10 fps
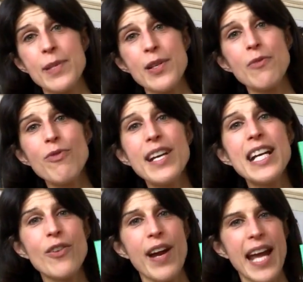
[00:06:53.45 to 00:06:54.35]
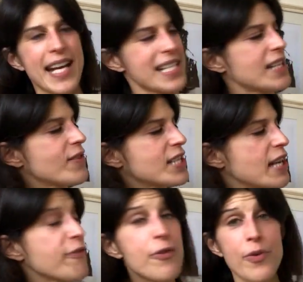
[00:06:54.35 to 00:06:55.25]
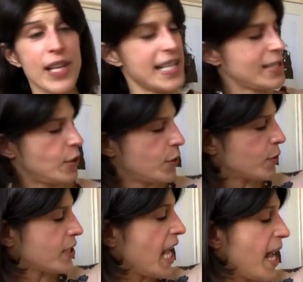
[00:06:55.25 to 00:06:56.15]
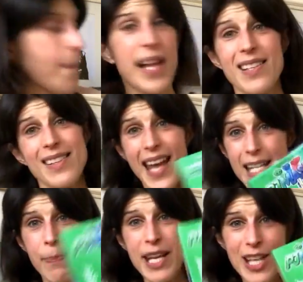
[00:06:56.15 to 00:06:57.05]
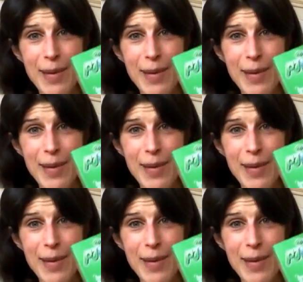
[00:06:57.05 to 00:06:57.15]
So it's a really great activity for the littles. Plus it's PJ